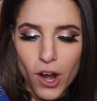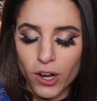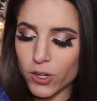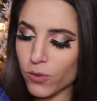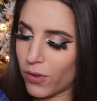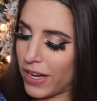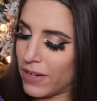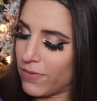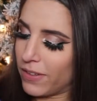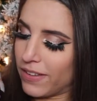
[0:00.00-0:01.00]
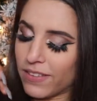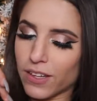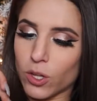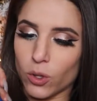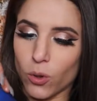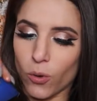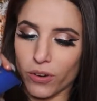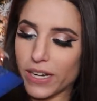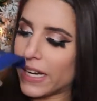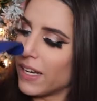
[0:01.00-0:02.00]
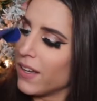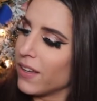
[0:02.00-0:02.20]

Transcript: Are you ready for this glory?